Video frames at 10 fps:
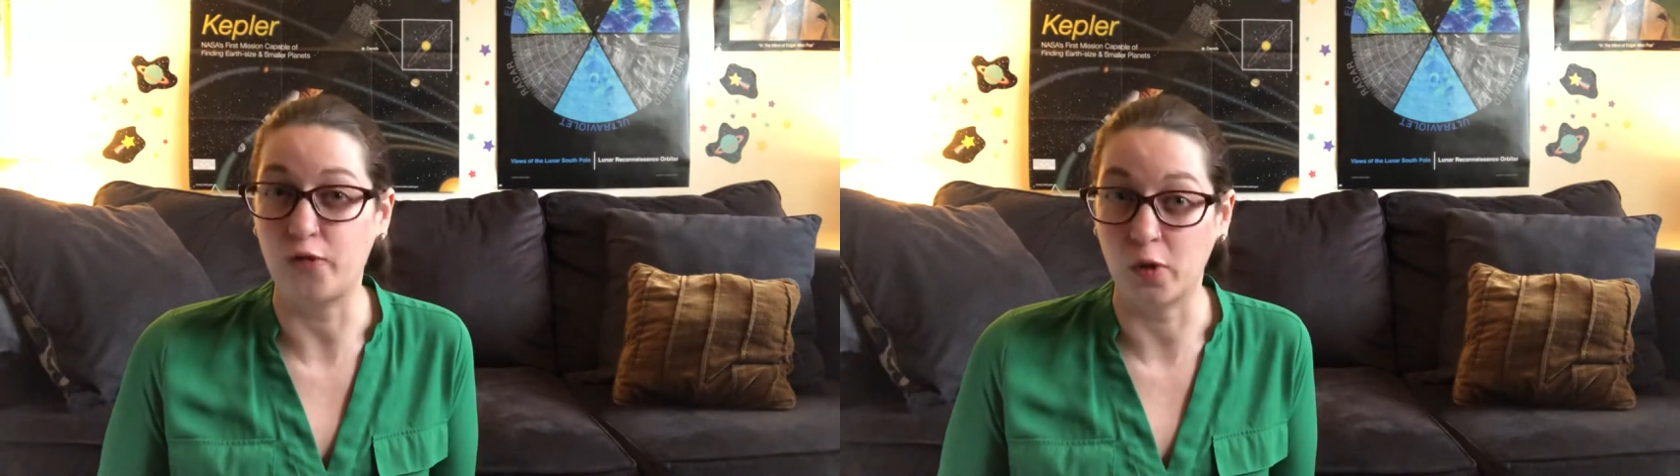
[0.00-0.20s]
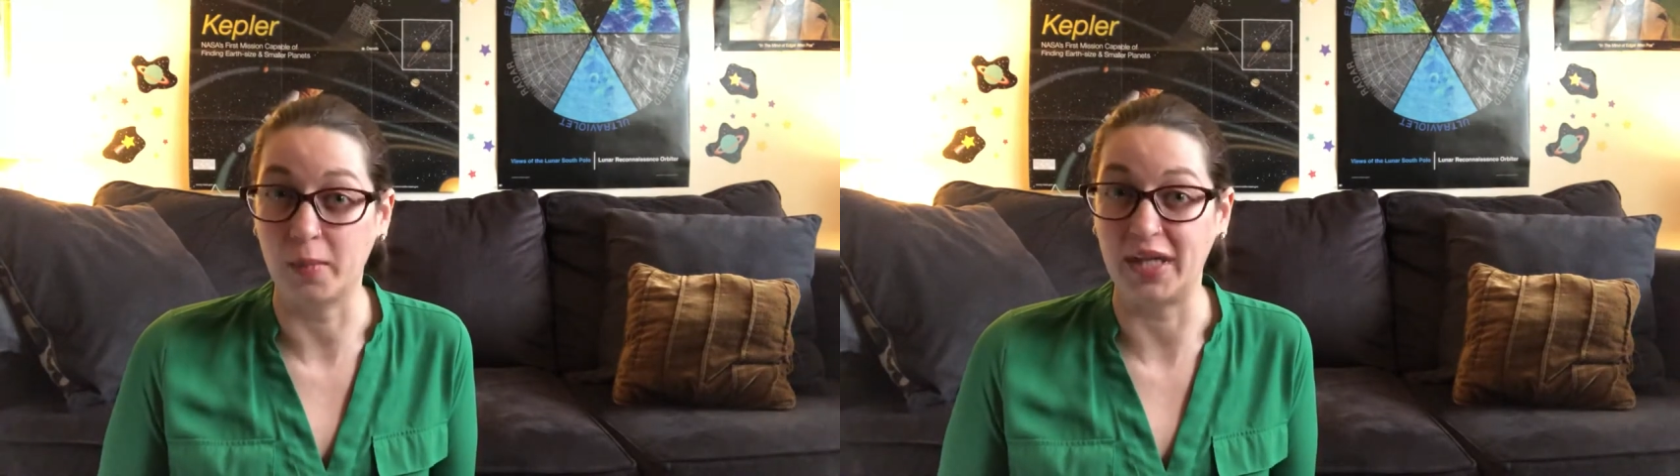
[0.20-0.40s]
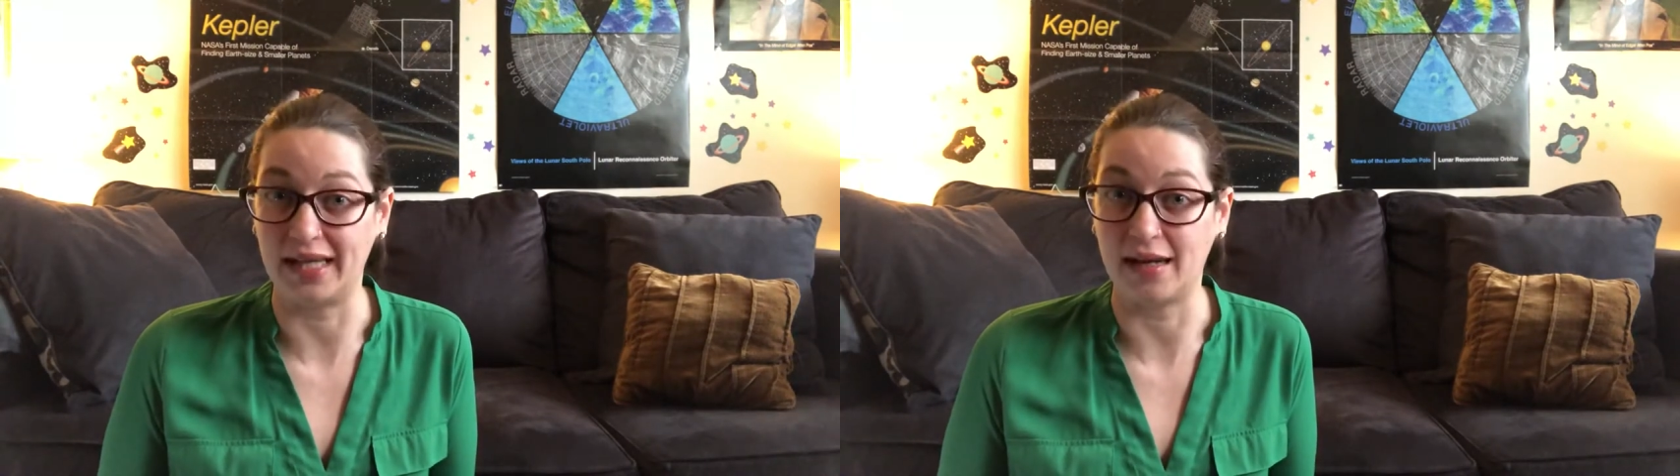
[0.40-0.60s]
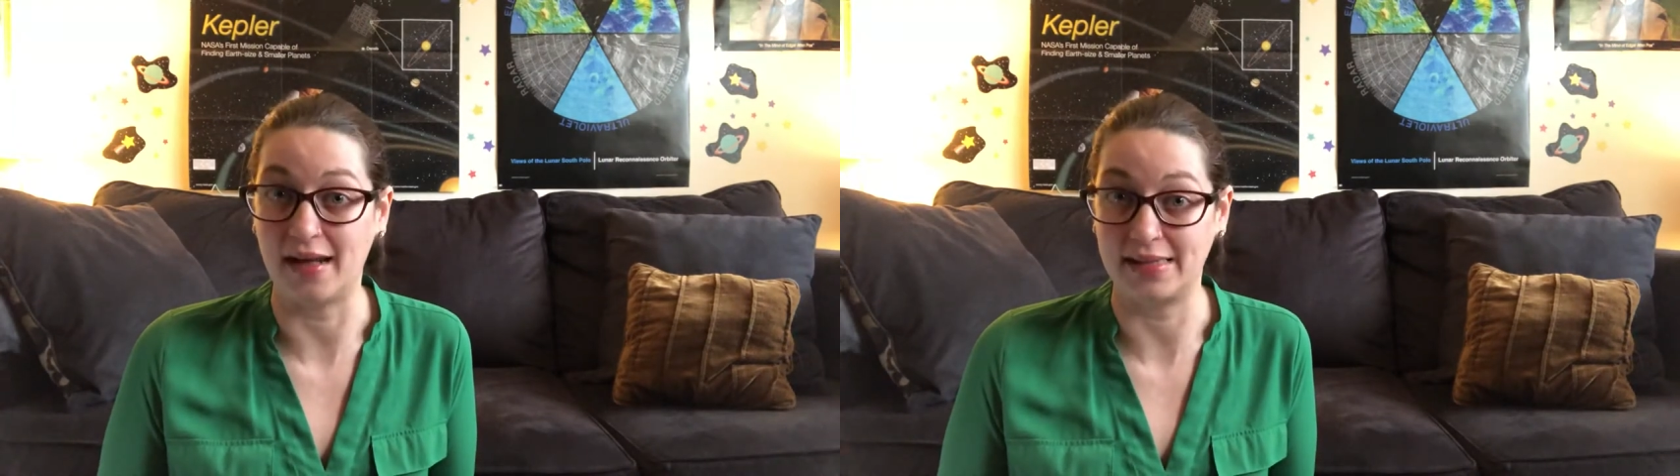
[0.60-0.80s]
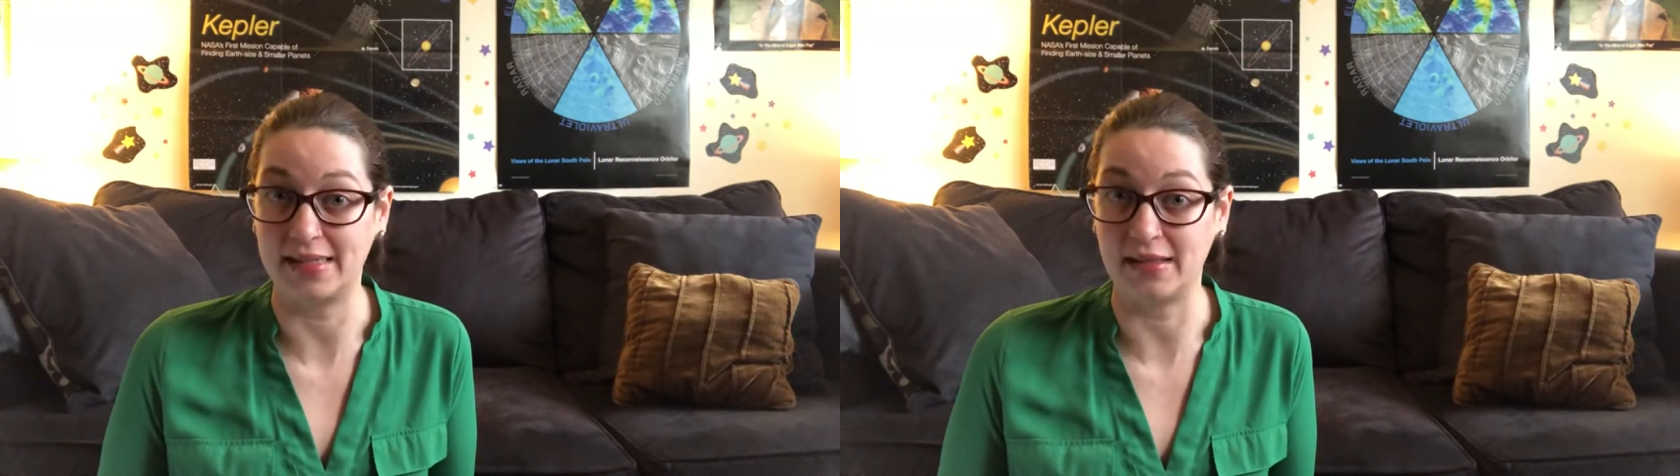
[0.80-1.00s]
formally a
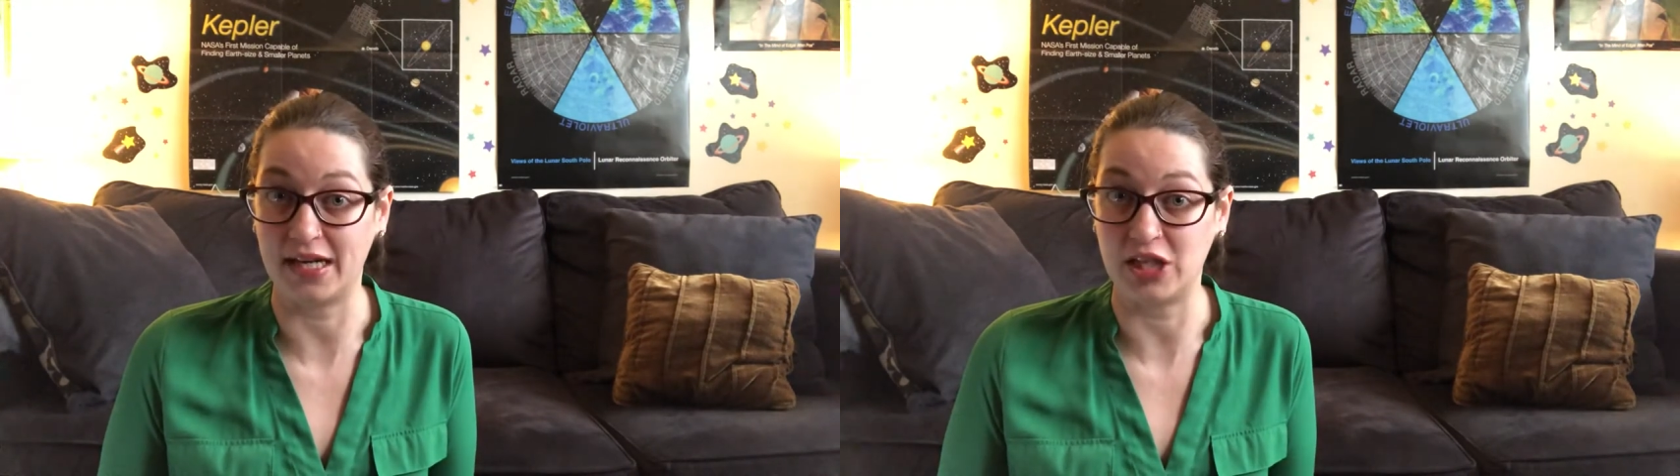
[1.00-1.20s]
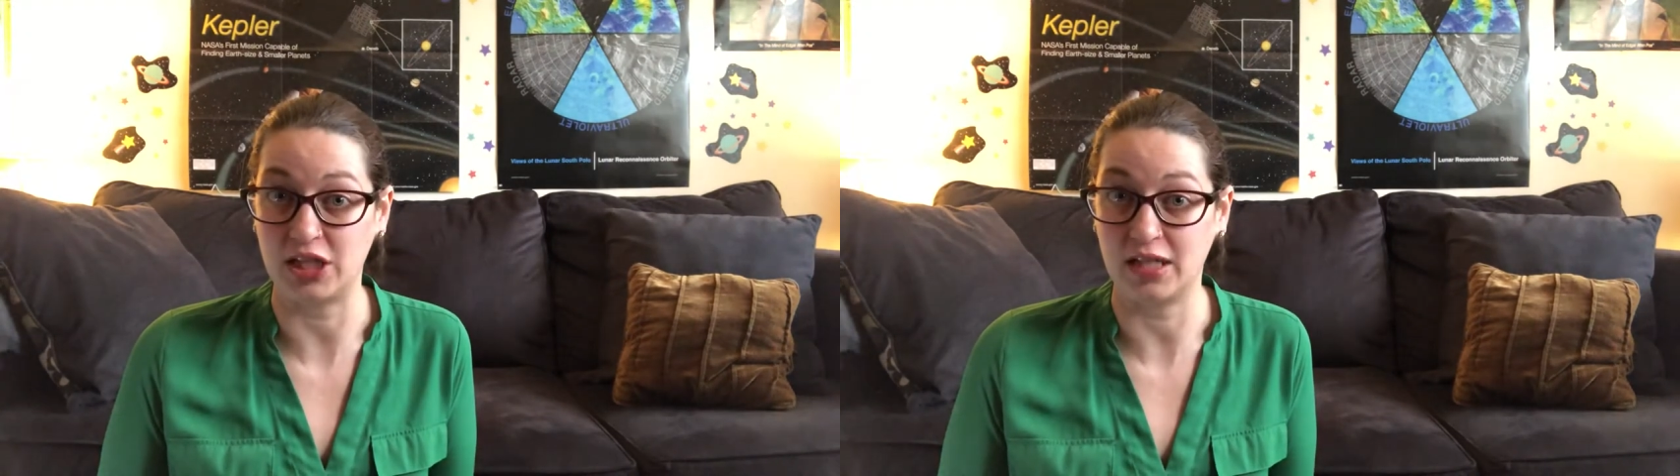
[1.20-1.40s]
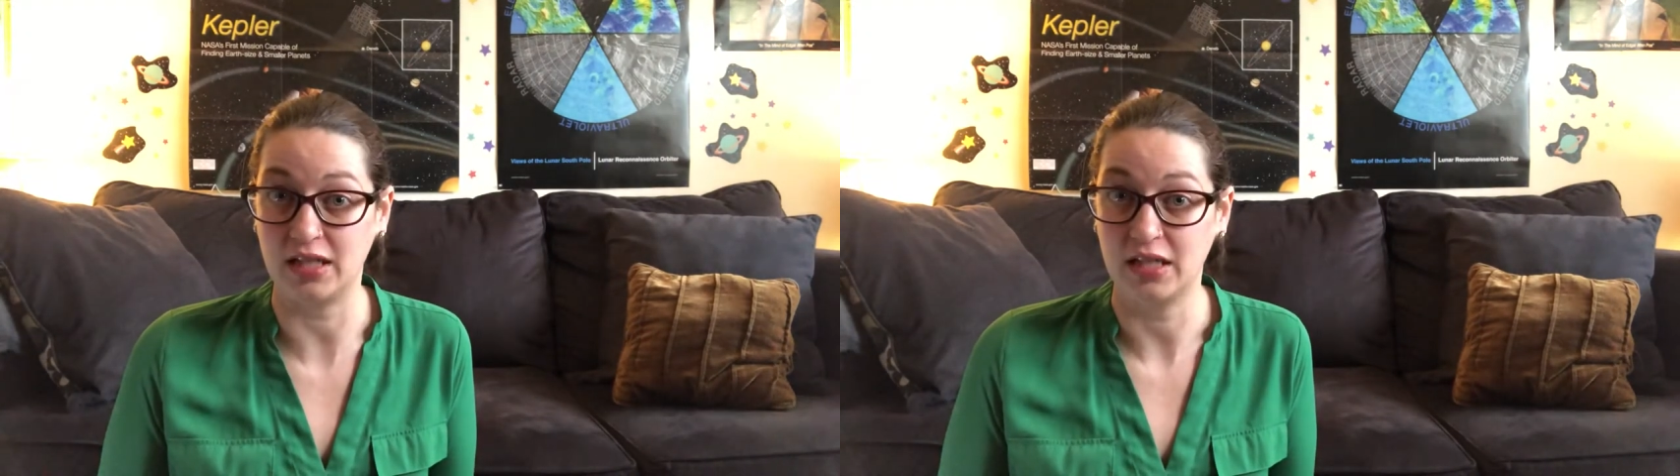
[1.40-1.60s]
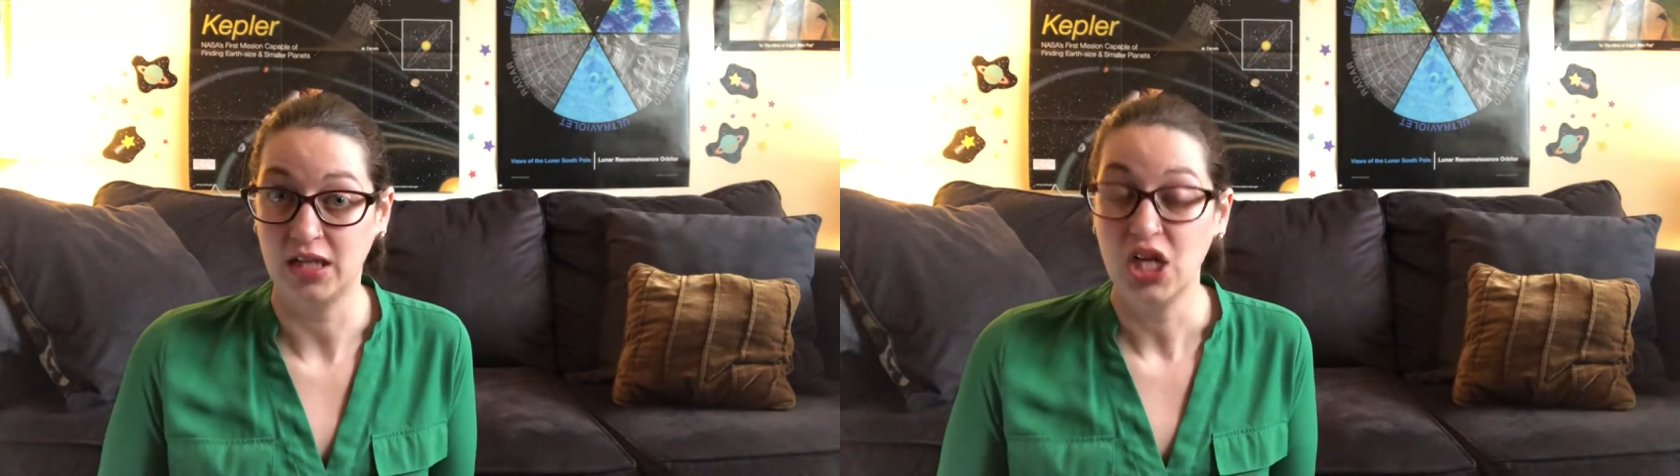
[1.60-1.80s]
constellation.